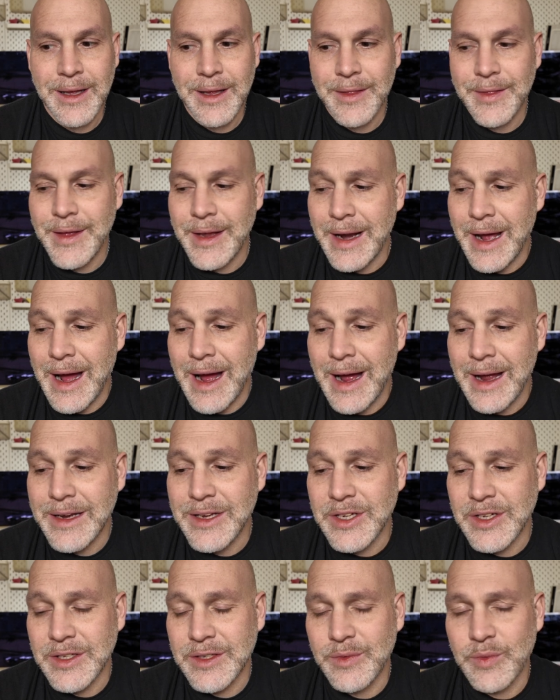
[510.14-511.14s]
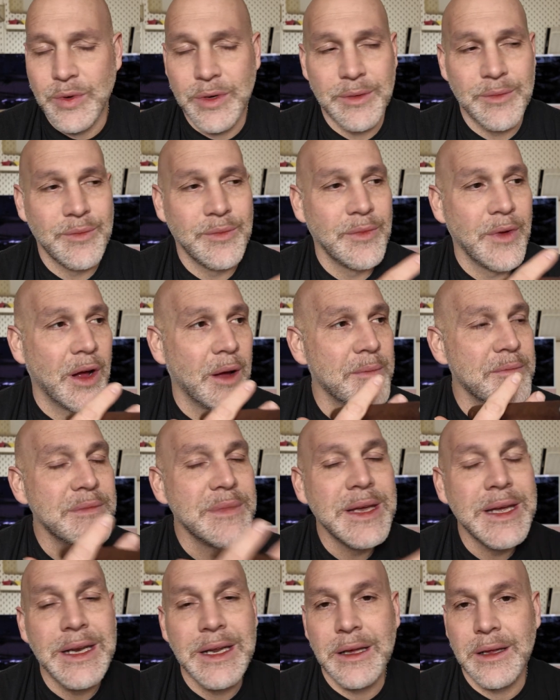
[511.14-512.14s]
that I just would
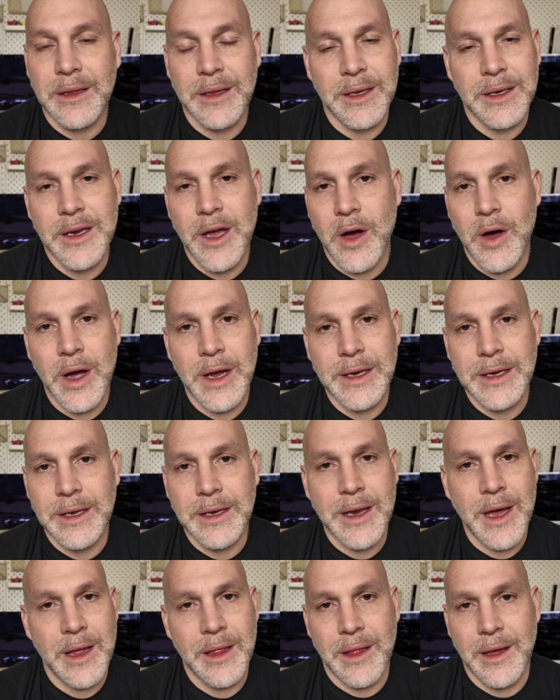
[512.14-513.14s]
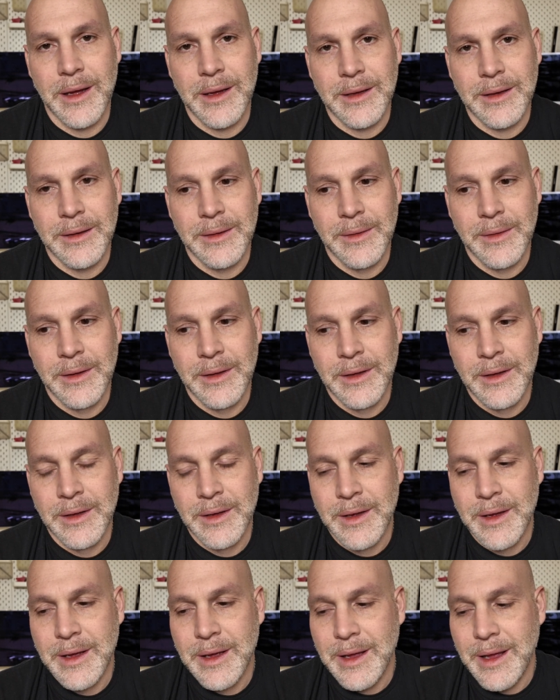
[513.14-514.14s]
immediately know I did not like.
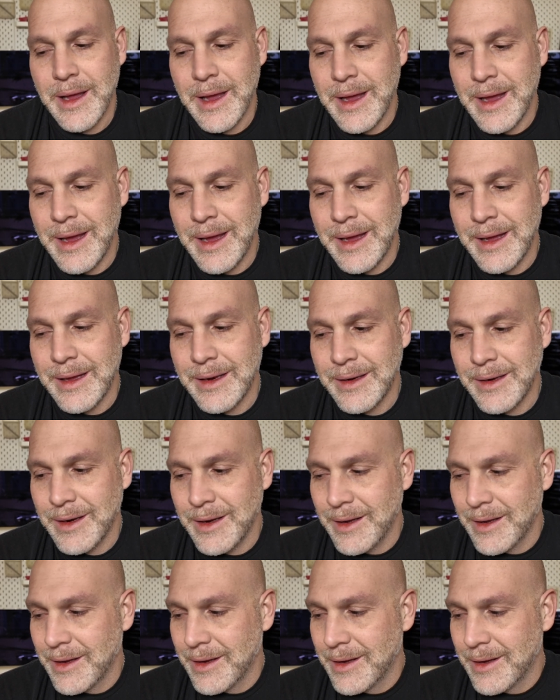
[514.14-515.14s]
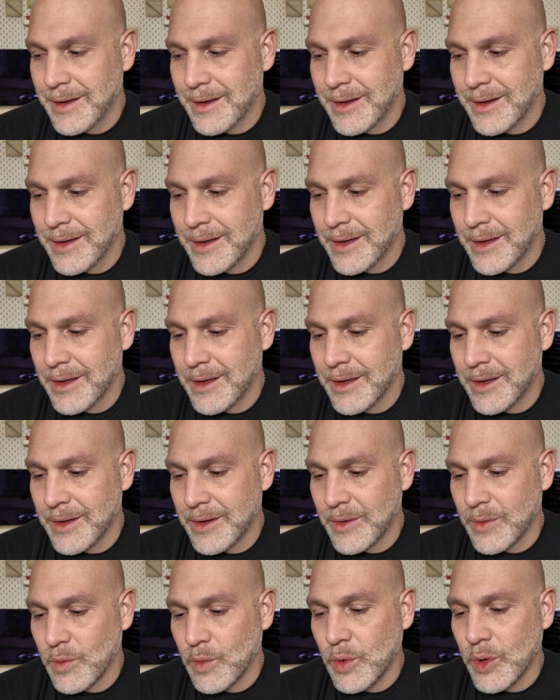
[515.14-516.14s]
And
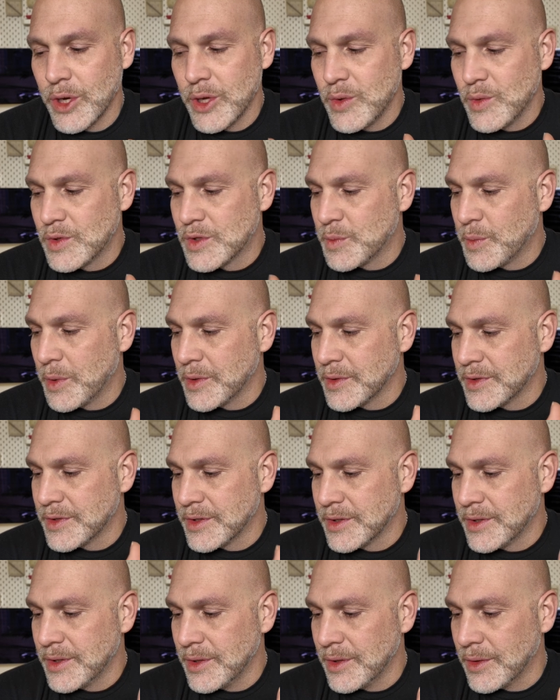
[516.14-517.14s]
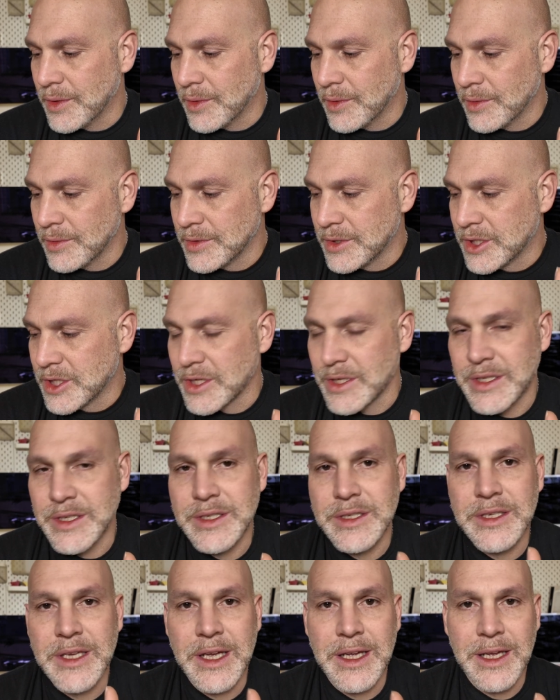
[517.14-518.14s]
what are you supposed to do?
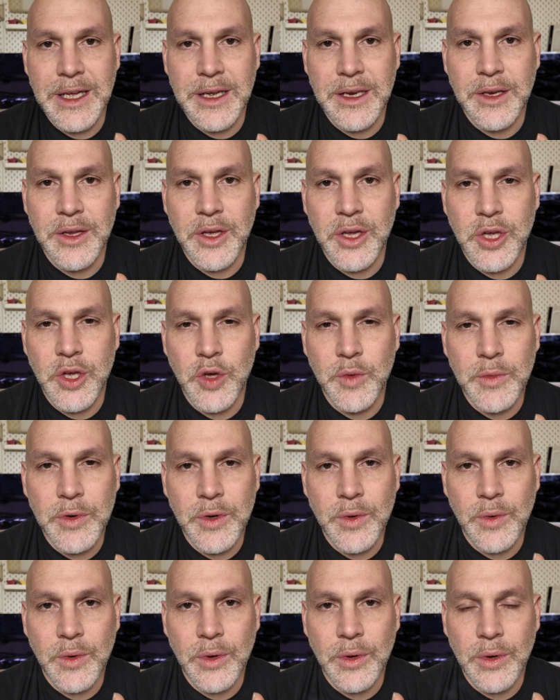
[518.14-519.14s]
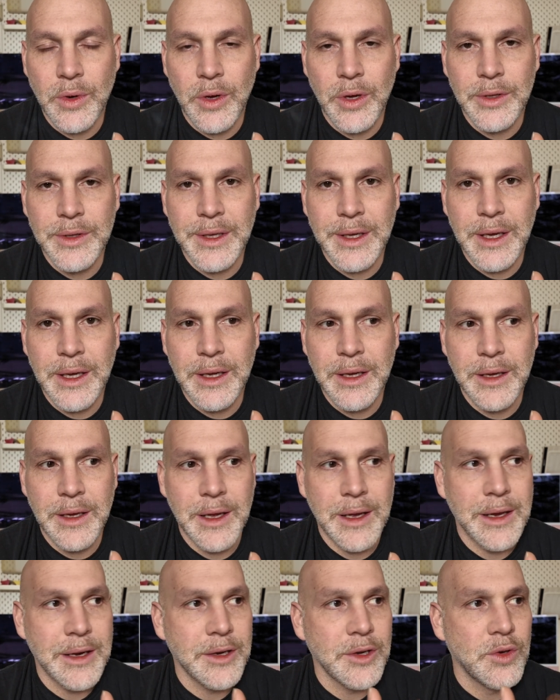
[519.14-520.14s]
Just sit in the humidor all day
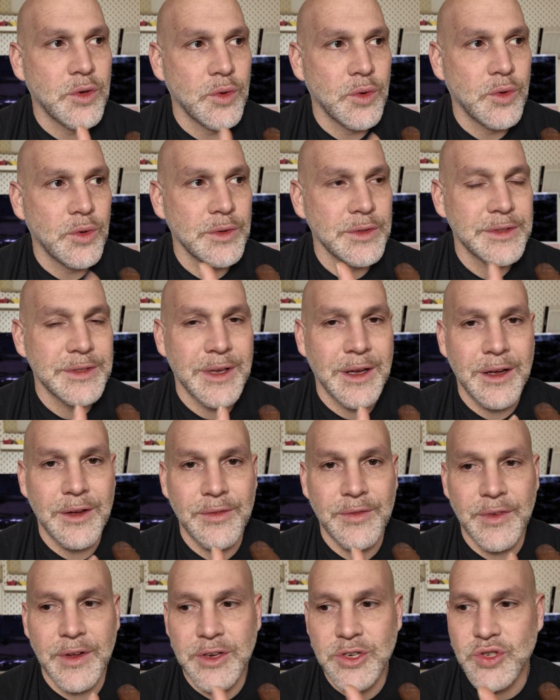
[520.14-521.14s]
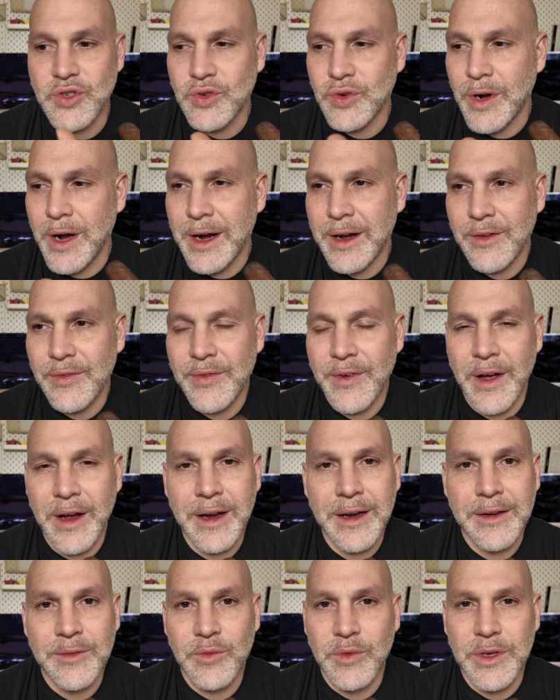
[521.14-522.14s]
and Google stuff and try to
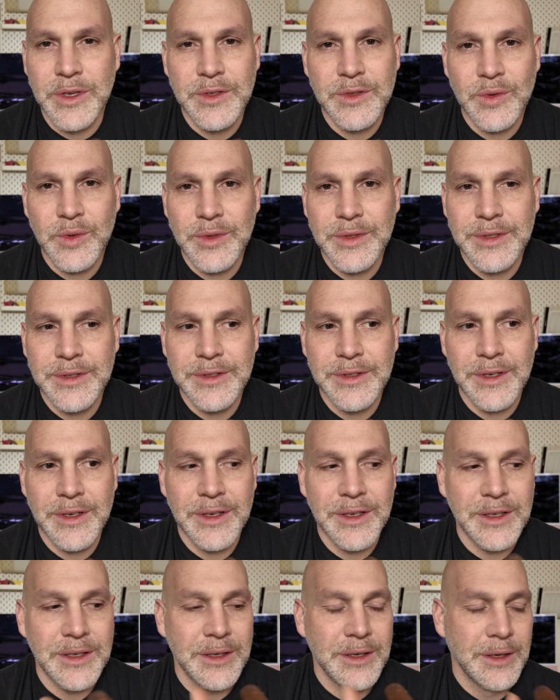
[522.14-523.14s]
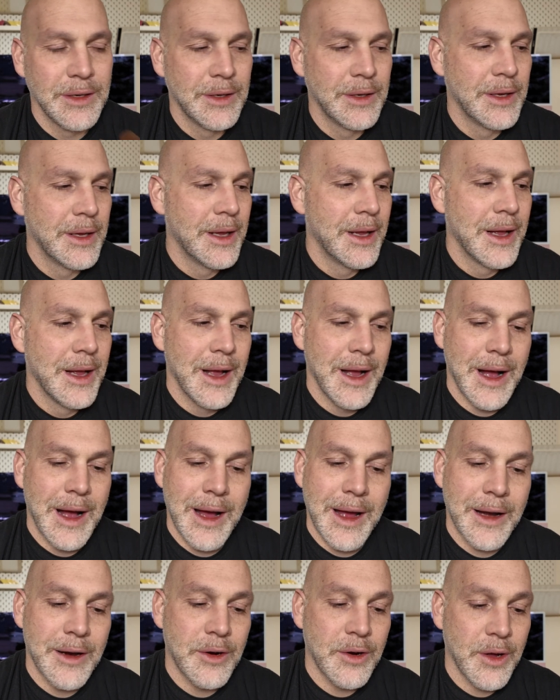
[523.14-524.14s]
find resources on it?
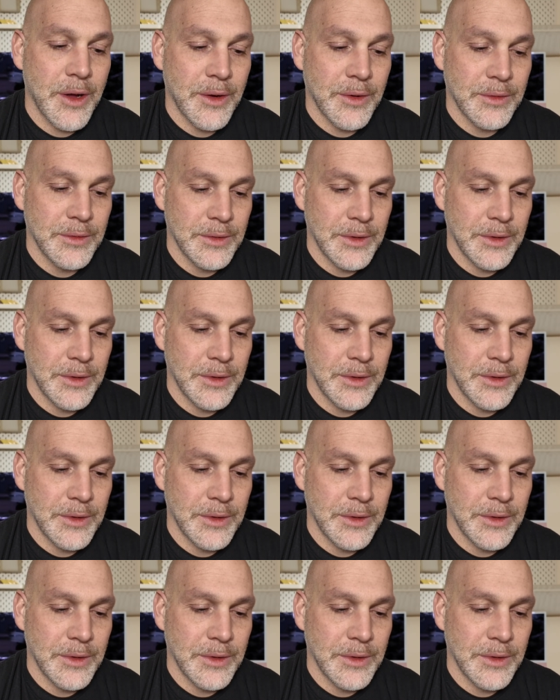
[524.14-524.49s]
I don't know.